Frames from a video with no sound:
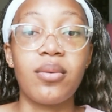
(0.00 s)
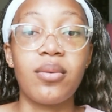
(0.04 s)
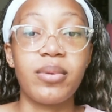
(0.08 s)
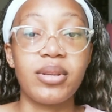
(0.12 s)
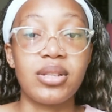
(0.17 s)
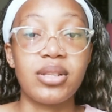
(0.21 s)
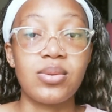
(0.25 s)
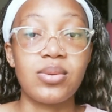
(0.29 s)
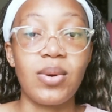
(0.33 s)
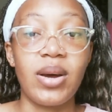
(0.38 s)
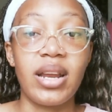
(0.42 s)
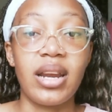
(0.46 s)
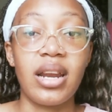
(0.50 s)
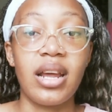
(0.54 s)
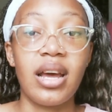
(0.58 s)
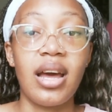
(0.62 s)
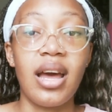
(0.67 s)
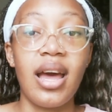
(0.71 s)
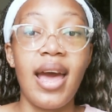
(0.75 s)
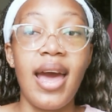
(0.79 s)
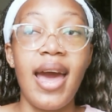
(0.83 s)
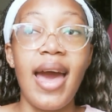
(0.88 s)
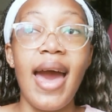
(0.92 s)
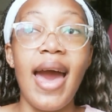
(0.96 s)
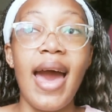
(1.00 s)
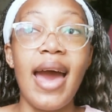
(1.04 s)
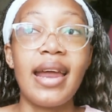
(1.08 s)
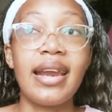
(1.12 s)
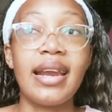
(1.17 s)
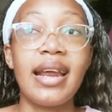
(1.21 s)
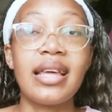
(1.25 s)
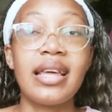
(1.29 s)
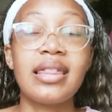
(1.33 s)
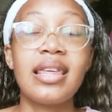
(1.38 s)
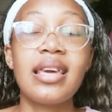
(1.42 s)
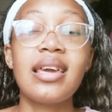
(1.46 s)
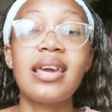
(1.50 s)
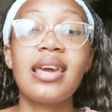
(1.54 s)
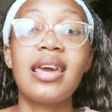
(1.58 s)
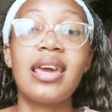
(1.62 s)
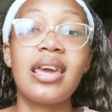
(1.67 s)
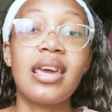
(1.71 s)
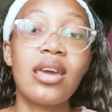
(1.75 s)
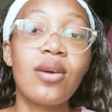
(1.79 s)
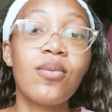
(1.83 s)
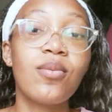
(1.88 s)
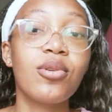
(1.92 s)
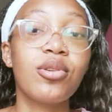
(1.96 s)
Botswana, and I think
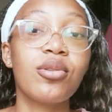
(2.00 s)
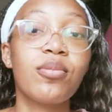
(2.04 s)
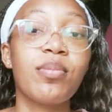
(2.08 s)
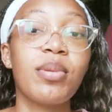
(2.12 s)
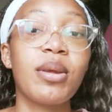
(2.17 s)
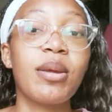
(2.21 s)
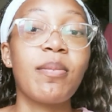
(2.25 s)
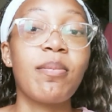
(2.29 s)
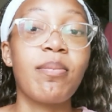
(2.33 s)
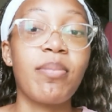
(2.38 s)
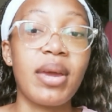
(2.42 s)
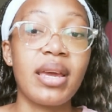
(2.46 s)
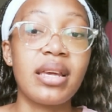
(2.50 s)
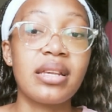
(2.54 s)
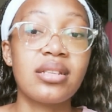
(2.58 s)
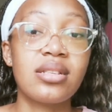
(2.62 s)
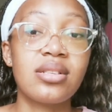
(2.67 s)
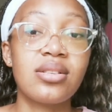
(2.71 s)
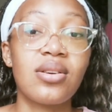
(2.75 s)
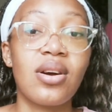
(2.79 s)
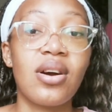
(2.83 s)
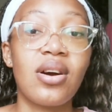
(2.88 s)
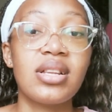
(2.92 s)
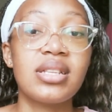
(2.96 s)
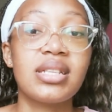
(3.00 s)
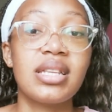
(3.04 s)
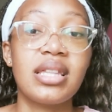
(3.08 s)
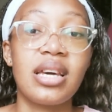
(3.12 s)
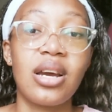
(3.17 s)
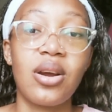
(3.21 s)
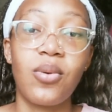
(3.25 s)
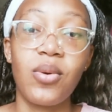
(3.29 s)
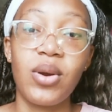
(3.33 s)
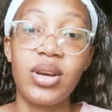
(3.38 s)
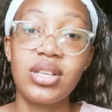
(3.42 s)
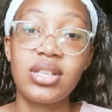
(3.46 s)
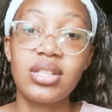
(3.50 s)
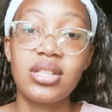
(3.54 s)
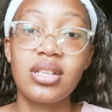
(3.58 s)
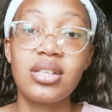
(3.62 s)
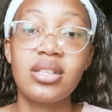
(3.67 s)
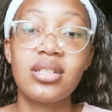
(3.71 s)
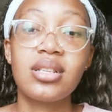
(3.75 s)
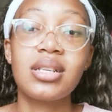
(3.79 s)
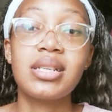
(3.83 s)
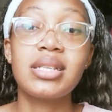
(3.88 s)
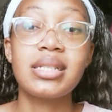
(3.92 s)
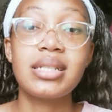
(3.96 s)
he would be best to answer that
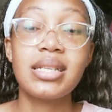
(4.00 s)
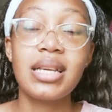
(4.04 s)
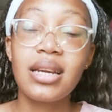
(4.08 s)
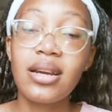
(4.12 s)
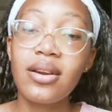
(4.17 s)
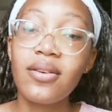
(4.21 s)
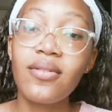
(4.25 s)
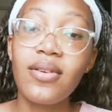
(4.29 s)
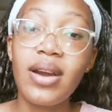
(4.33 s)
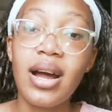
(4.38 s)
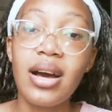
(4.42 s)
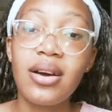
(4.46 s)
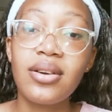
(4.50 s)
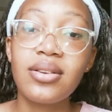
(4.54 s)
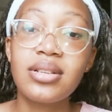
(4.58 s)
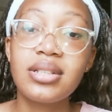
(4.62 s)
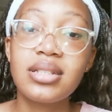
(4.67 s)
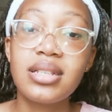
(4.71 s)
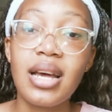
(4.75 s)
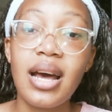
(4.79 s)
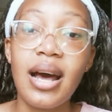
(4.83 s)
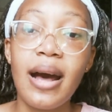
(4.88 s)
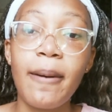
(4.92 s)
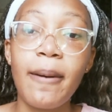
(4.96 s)
question. So stick around